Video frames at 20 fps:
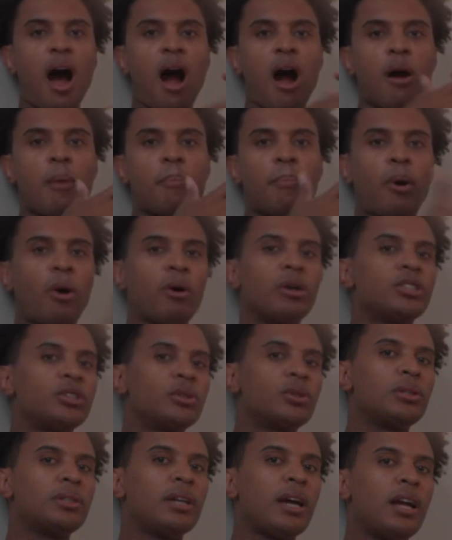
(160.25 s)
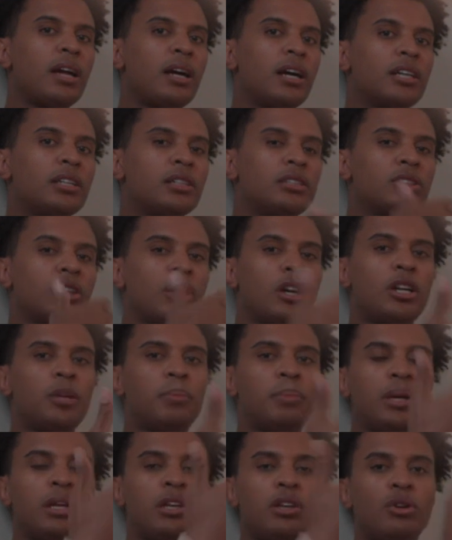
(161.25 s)
Our personal data started
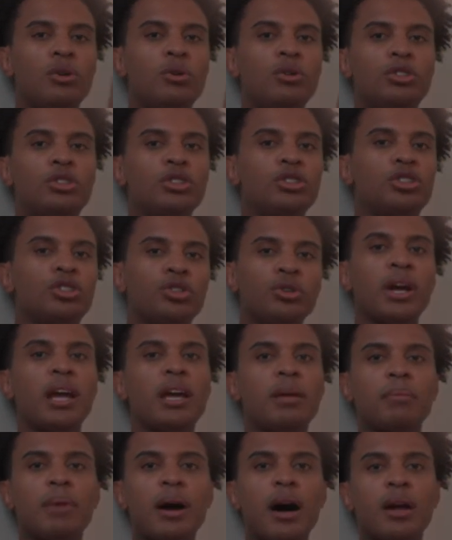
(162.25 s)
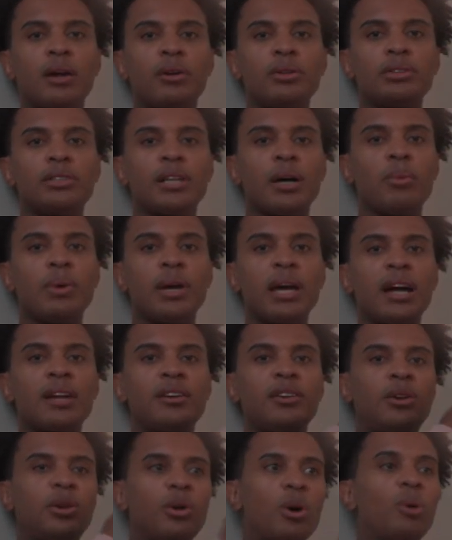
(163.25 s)
being used to train models that we had
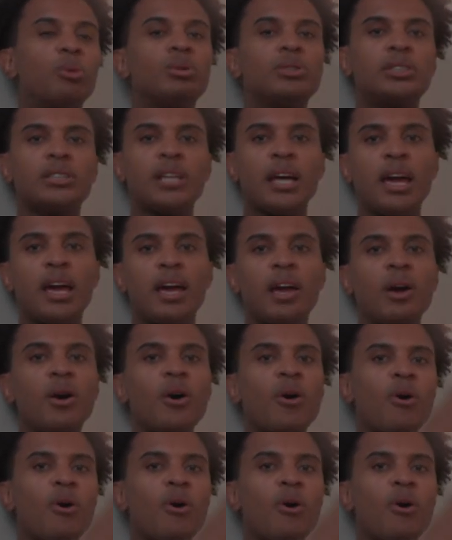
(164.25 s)
no say